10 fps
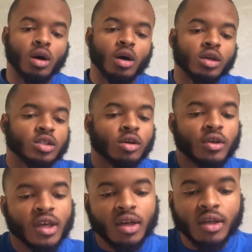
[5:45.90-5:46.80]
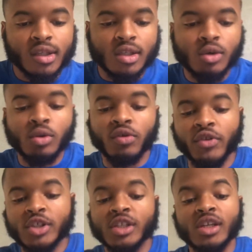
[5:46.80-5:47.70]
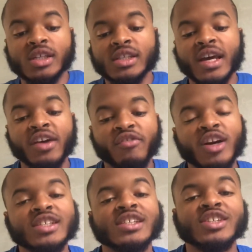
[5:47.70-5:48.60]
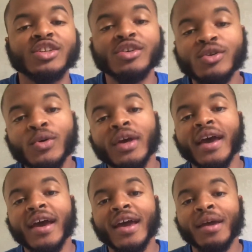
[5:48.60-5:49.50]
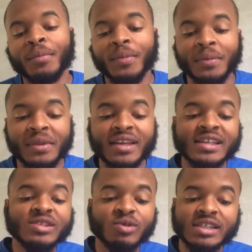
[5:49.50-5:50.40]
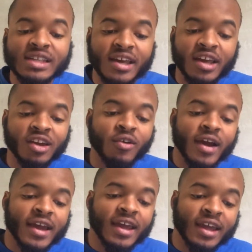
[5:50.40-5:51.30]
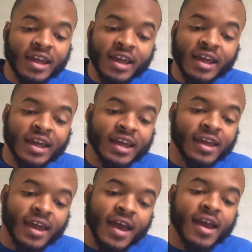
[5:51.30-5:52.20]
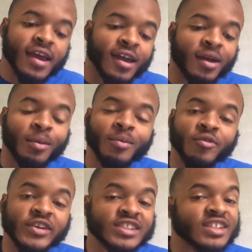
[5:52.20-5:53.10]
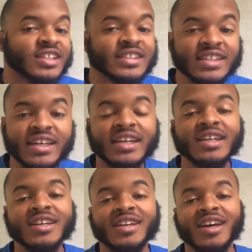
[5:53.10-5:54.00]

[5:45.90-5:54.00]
also getting into the Virginia Tech versus Duke game. This was a great game. Virginia Tech,